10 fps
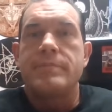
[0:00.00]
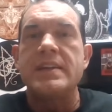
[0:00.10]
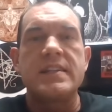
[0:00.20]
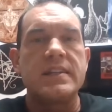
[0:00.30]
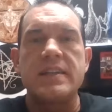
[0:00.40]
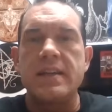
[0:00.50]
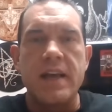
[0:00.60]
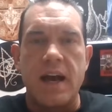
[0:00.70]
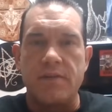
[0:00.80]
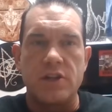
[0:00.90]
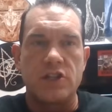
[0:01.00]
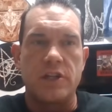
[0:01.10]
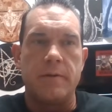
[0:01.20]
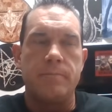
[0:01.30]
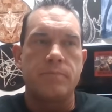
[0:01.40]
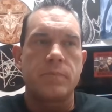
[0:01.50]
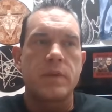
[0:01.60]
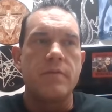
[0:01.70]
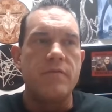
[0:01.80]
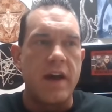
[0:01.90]
he's gonna say the obvious shit.
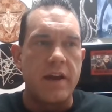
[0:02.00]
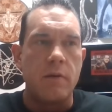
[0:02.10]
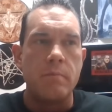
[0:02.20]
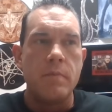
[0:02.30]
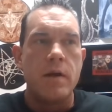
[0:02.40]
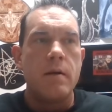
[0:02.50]
Venom,